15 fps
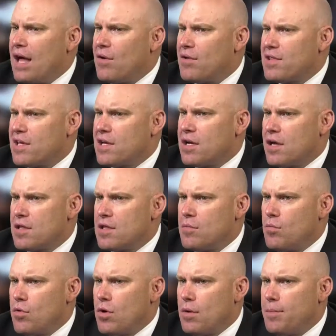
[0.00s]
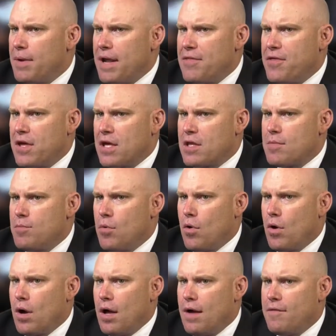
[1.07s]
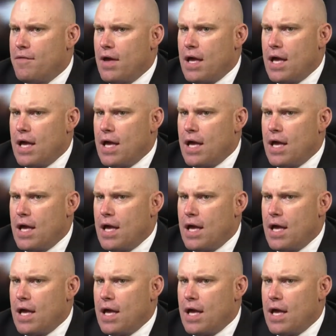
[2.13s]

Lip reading: I don't want to say custom world, but I think it's more of